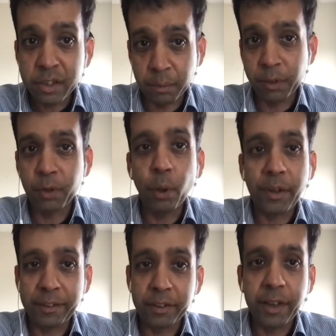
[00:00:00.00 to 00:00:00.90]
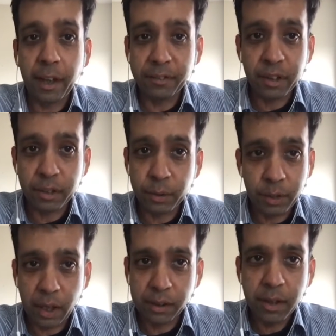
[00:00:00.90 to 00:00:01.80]
chip, you don't actually have to do
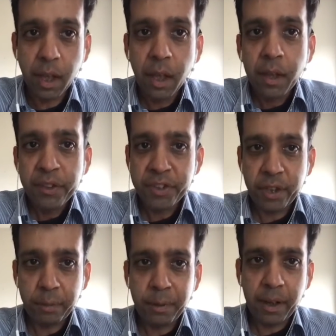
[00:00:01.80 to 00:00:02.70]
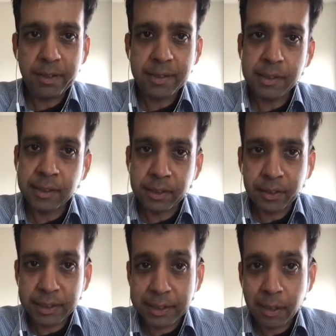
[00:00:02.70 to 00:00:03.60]
that. Cerberus is another
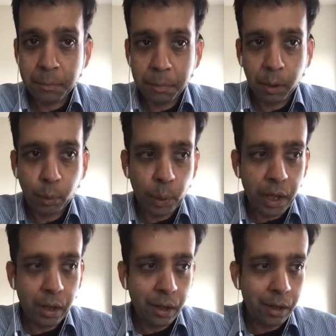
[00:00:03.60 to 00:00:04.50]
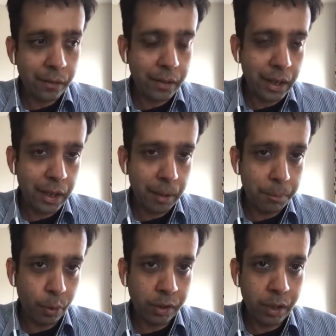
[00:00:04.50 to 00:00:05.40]
example where they
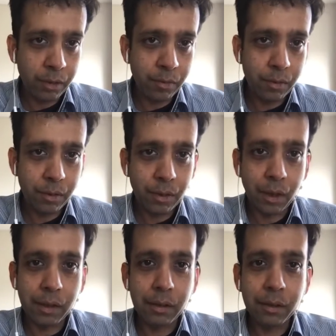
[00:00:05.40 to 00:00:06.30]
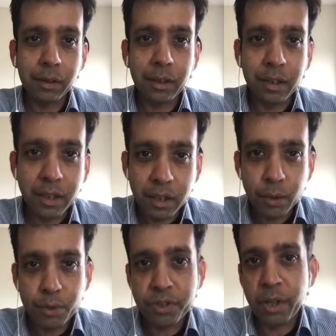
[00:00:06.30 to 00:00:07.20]
put in a
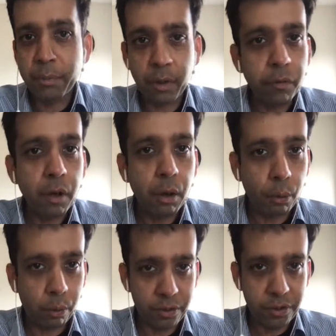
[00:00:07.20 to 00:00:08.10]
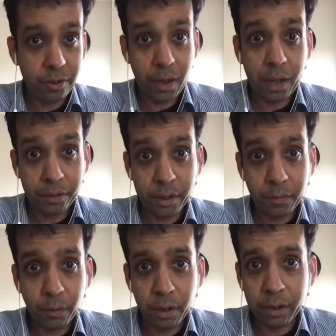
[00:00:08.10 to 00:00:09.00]
huge number of cores, actually
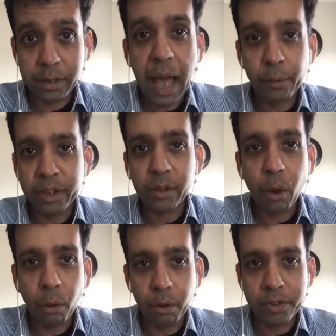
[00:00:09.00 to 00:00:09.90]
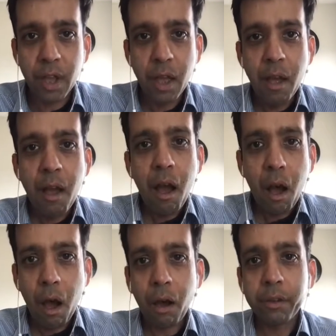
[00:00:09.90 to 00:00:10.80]
400,000 cores,
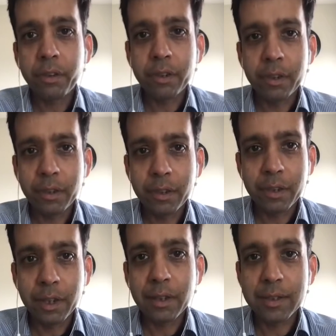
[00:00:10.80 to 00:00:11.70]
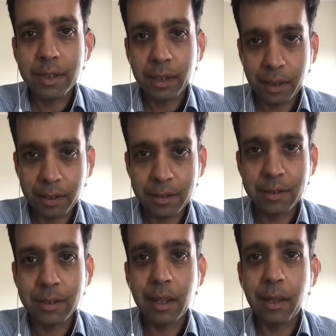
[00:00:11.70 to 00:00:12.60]
on the silicon
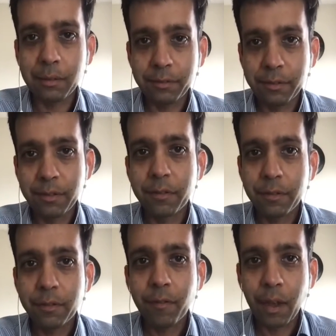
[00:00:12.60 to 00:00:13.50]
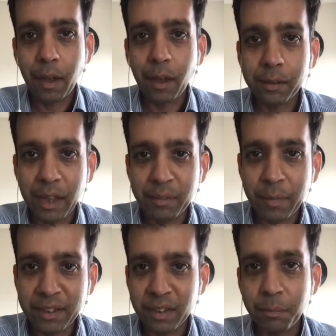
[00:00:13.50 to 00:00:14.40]
itself. And that
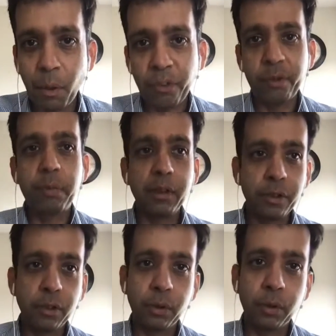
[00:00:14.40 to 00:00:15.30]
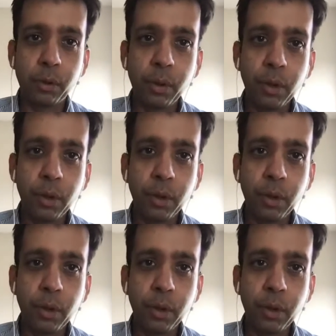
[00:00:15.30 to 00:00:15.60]
makes it possible to